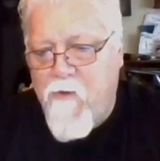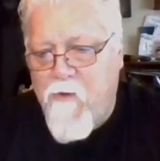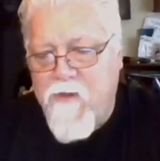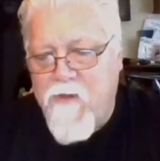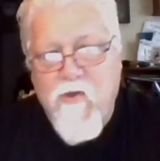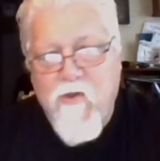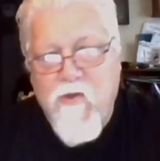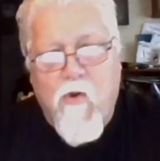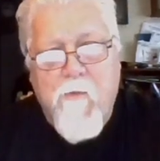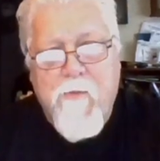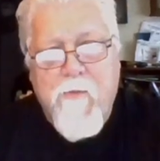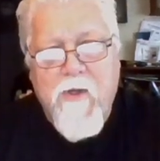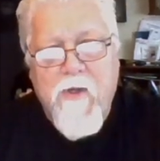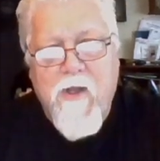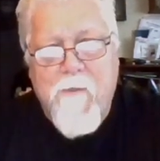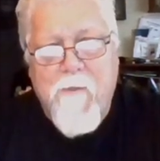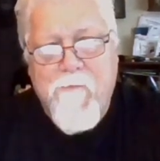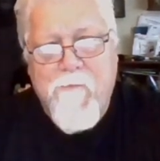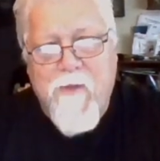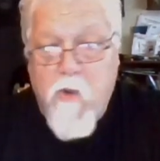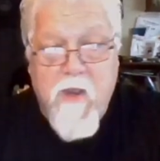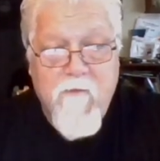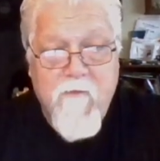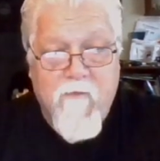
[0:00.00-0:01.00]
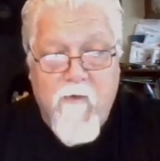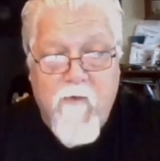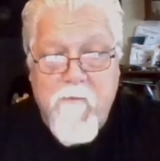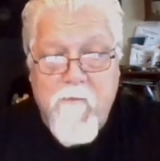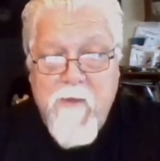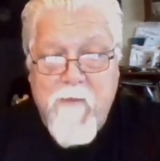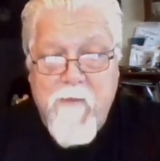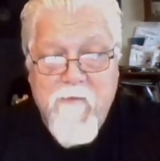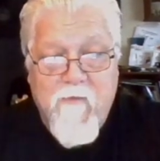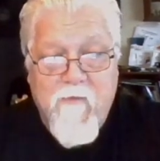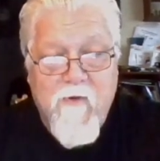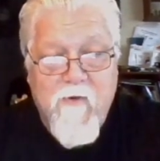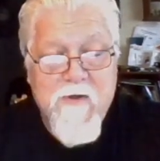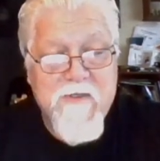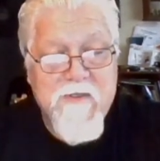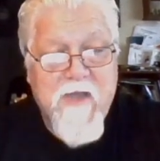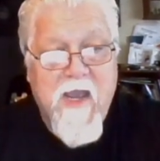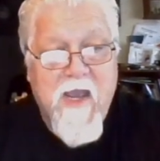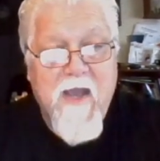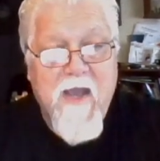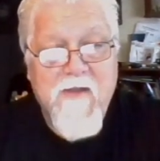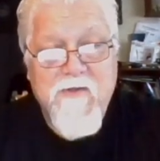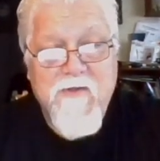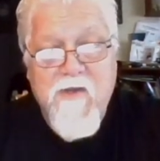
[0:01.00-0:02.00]
wants to open up, wait for maybe for his
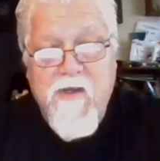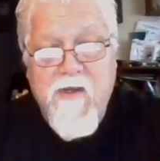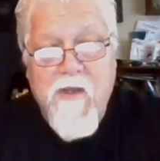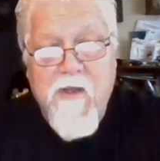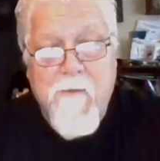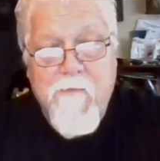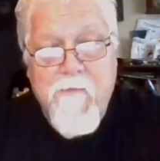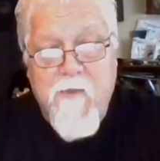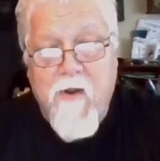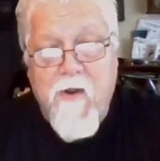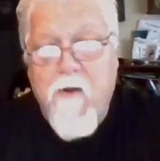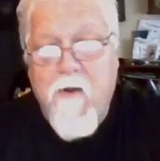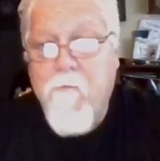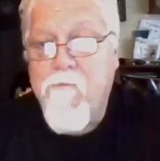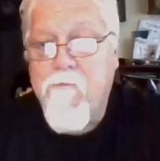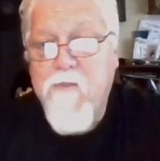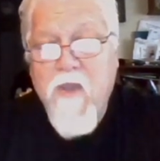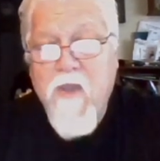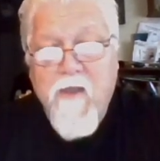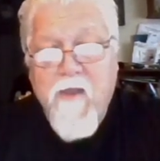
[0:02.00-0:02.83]
castling up there.